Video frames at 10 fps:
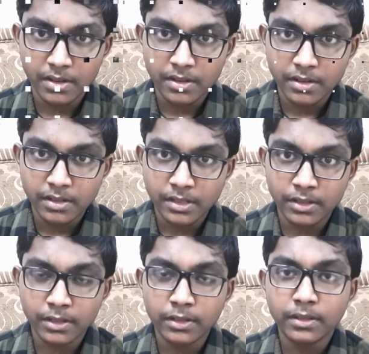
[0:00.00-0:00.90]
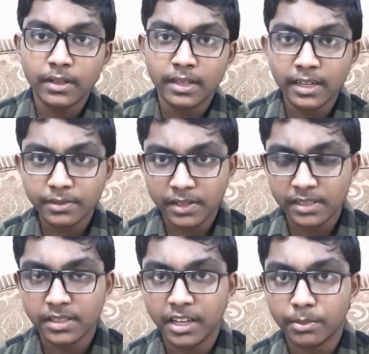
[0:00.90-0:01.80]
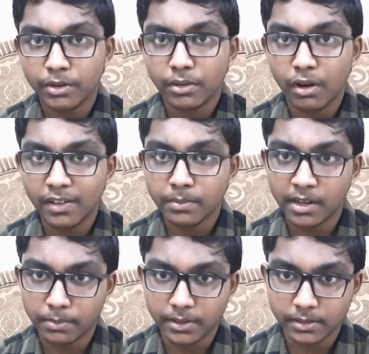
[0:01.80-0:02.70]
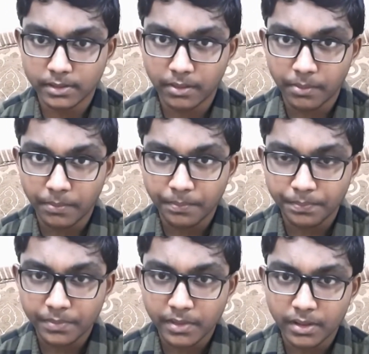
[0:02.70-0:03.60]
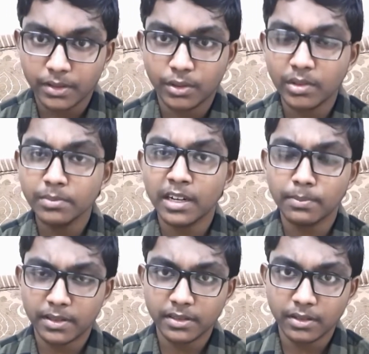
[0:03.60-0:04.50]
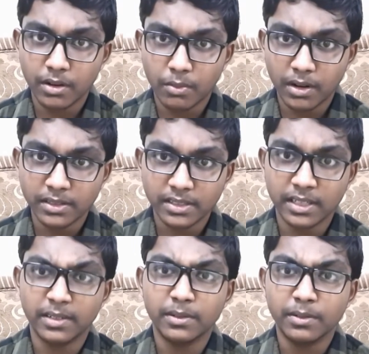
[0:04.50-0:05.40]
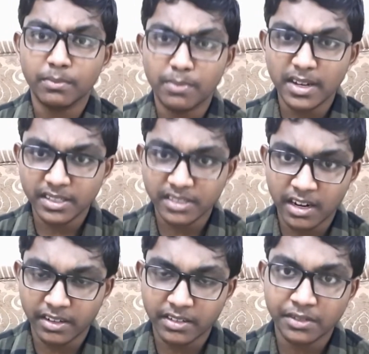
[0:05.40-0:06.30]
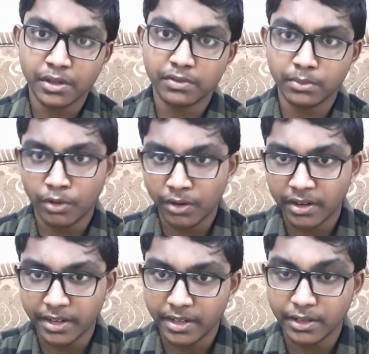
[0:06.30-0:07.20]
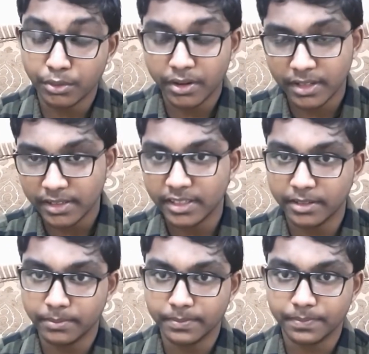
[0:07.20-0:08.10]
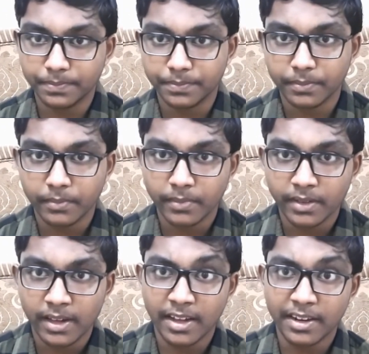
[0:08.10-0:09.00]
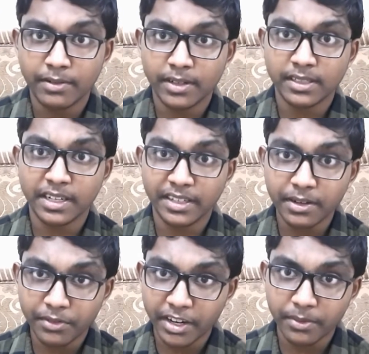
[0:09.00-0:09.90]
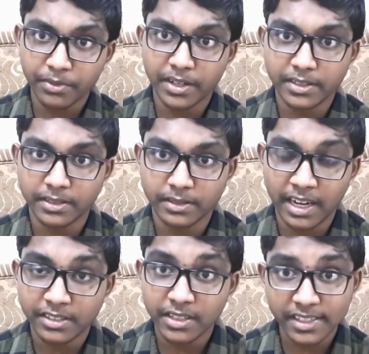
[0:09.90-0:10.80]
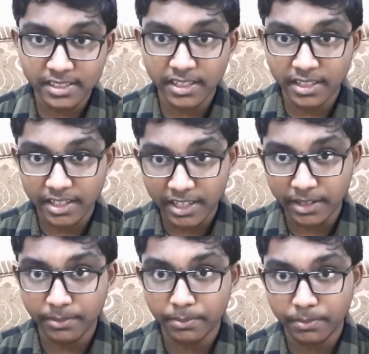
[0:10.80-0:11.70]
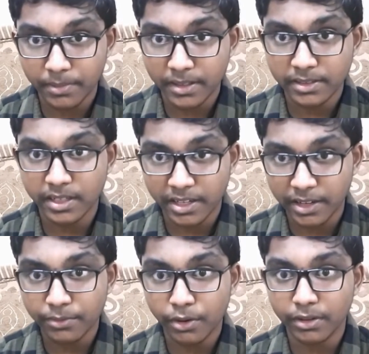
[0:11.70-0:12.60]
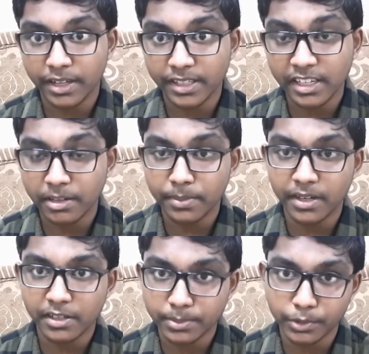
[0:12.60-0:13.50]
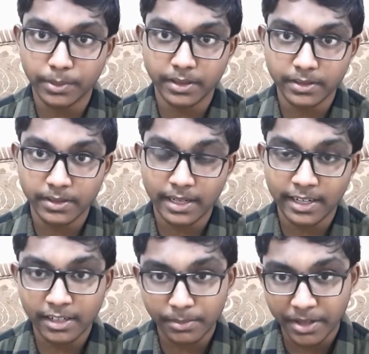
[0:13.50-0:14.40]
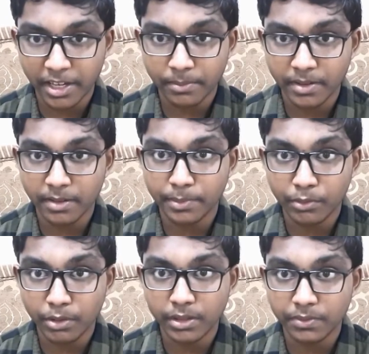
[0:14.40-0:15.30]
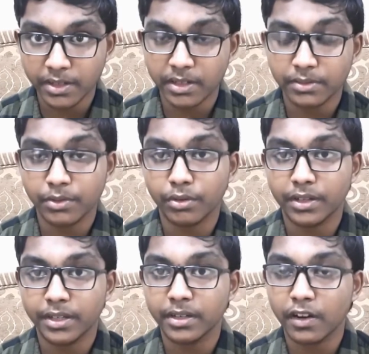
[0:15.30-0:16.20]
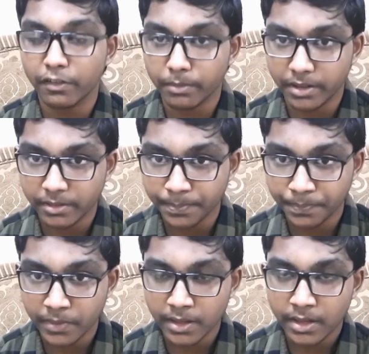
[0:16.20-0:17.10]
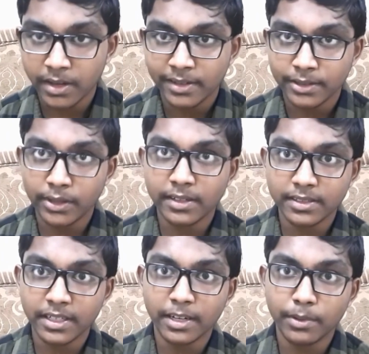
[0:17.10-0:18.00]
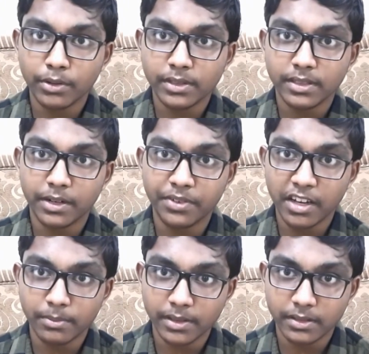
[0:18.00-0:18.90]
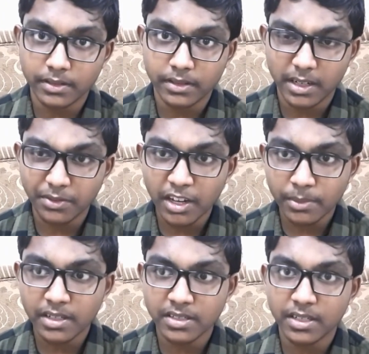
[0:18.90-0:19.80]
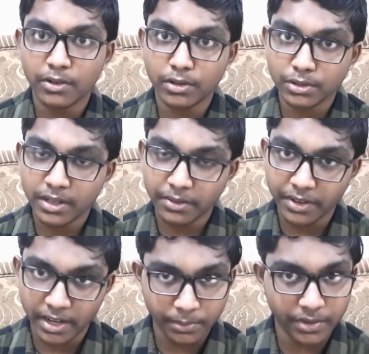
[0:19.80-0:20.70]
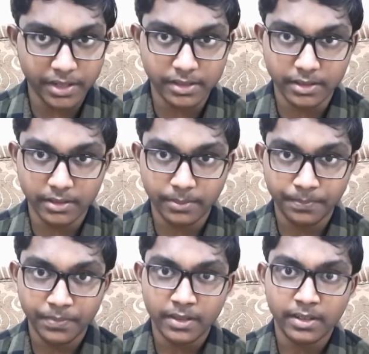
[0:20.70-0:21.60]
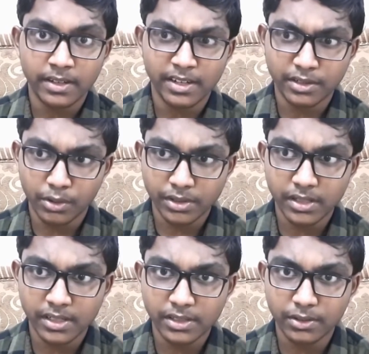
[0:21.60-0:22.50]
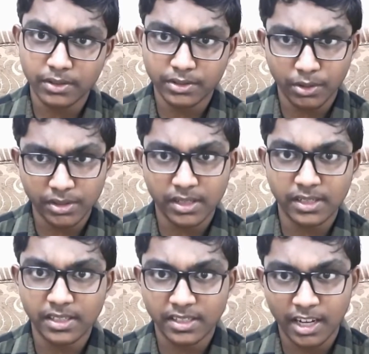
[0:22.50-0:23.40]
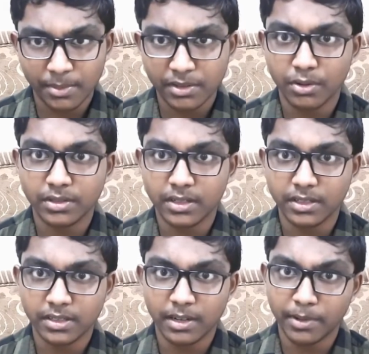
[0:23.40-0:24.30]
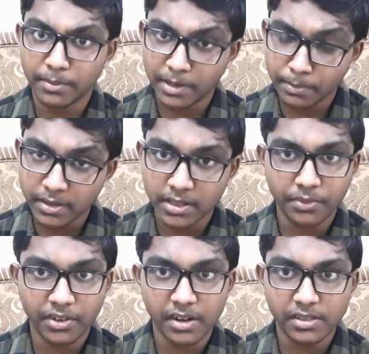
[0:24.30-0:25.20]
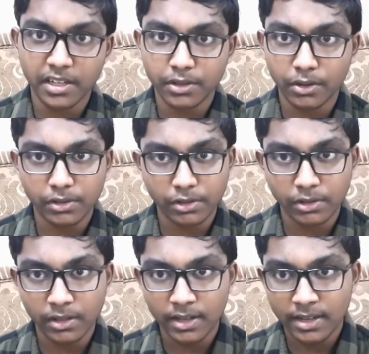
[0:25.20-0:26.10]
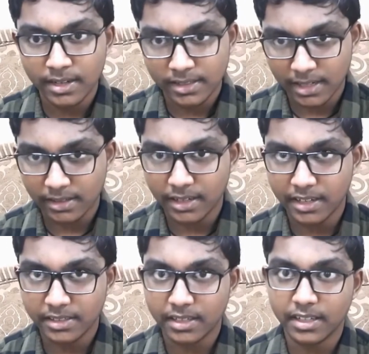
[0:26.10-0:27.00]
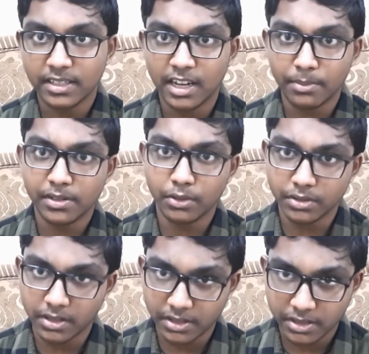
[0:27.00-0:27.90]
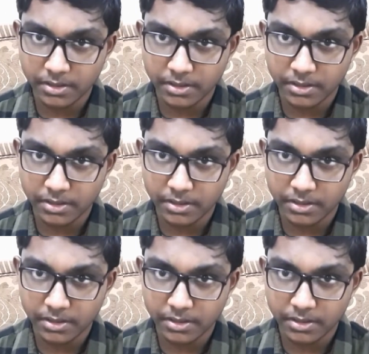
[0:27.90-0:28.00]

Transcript: So let's first see about Govind Palpant. Govind Palpant was a best architect of the modern India during that time, and he was an Indian freedom fighter. Actually, he is the key for the Indian independence movement, and later became a pivotal figure for the Indian government. Now let's see about Rafi Ahmad. Rafi Ahmad is also a freedom fighter, a socialist Islamic socialist, and by people's reference he is also said that he is an Islamic socialist.